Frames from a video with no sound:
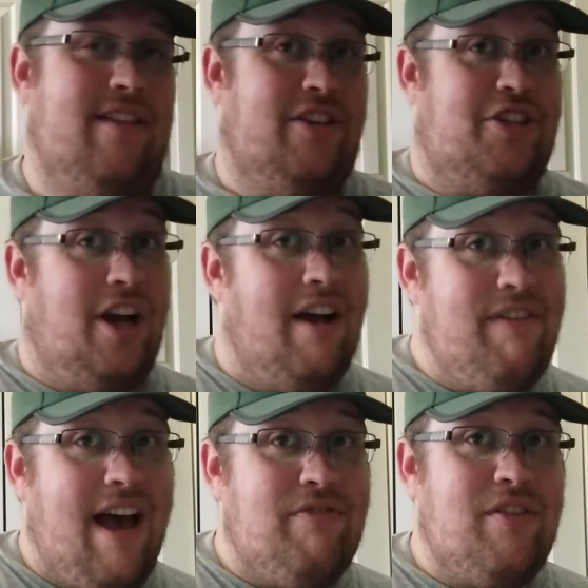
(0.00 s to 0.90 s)
The
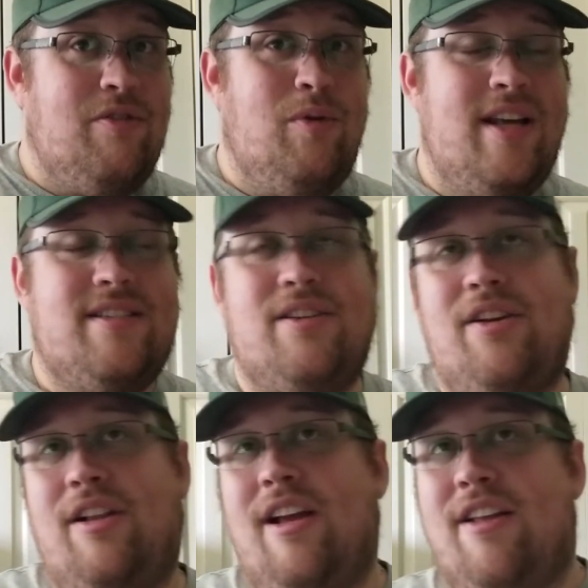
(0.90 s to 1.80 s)
shove after the
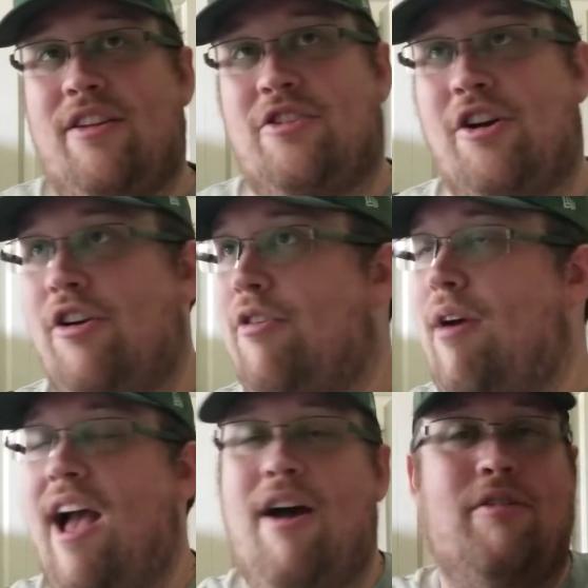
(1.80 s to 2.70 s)
whistle, the
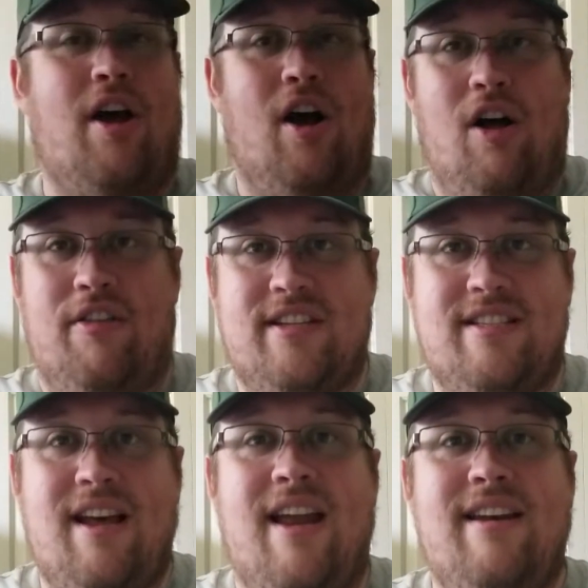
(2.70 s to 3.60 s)
turnaround, all of a
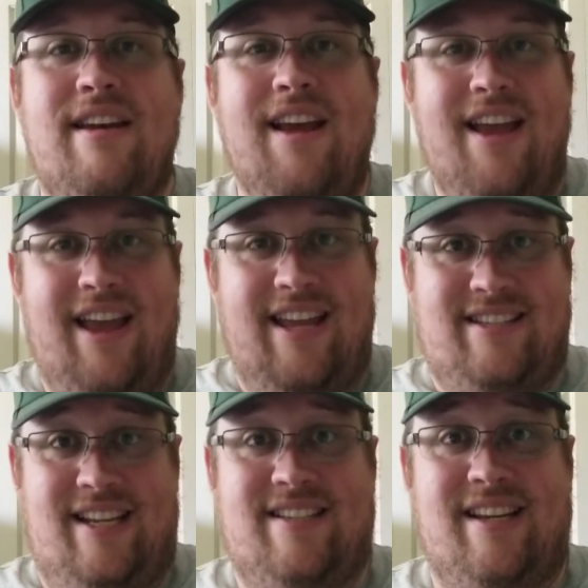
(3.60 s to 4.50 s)
sudden,
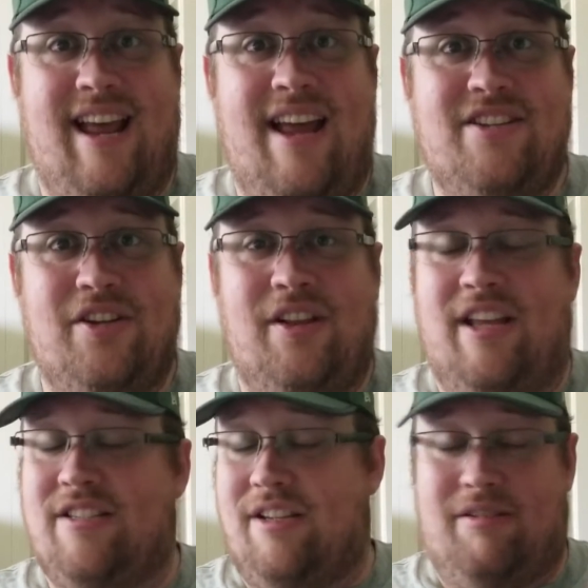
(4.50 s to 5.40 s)
it's incidental,
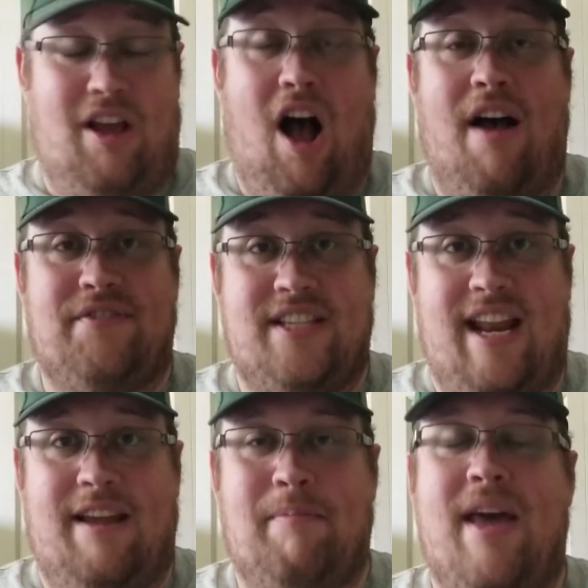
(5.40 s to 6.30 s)
it's
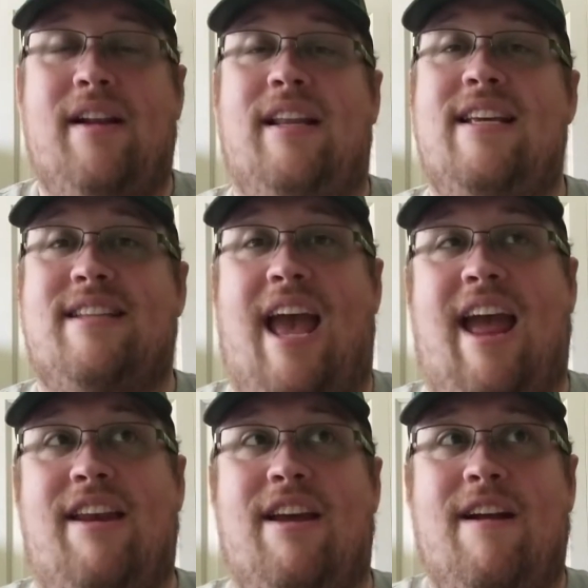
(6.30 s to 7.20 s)
offsetting penalties,
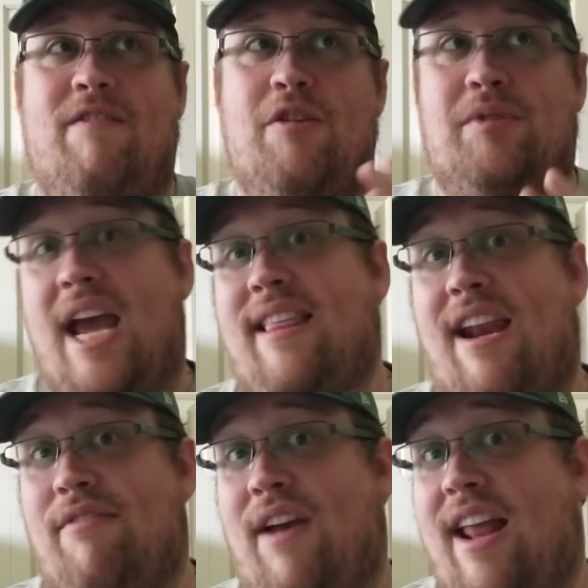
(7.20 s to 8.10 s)
and you take
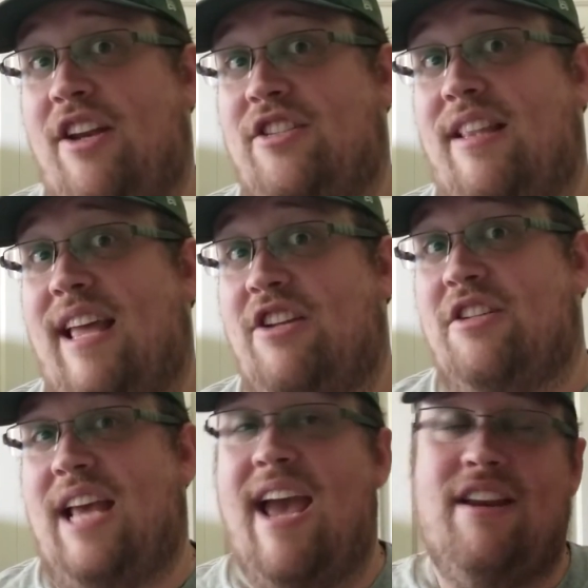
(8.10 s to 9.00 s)
that advantage that they
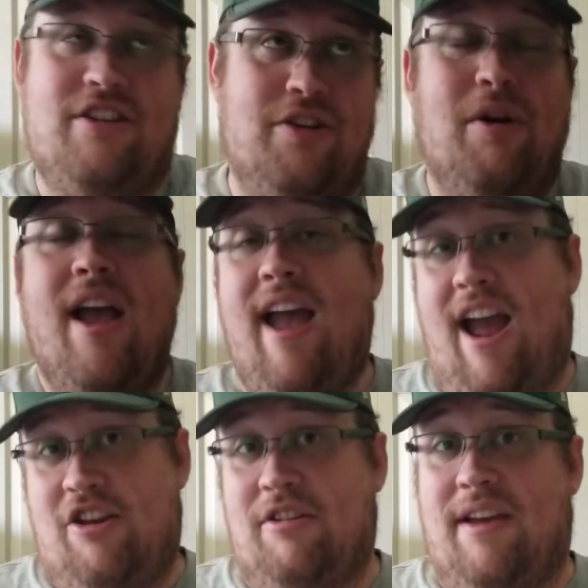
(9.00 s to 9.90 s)
just handed you
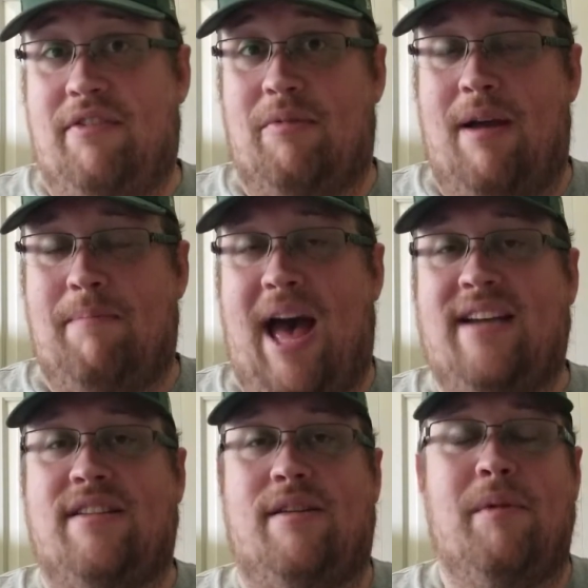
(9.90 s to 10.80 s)
and you give it right
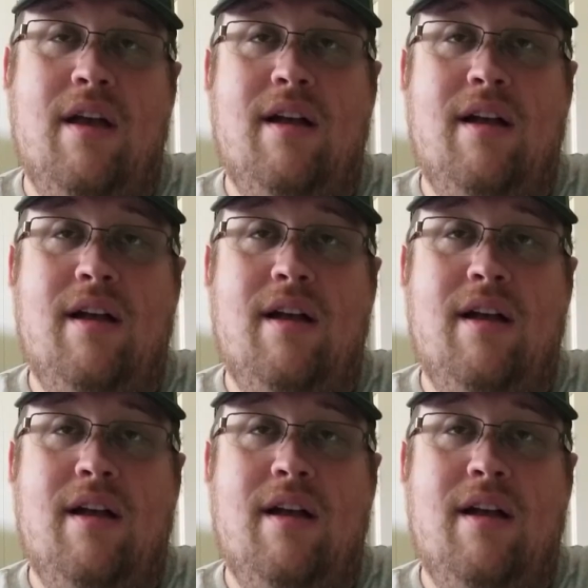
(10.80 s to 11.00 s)
back to them.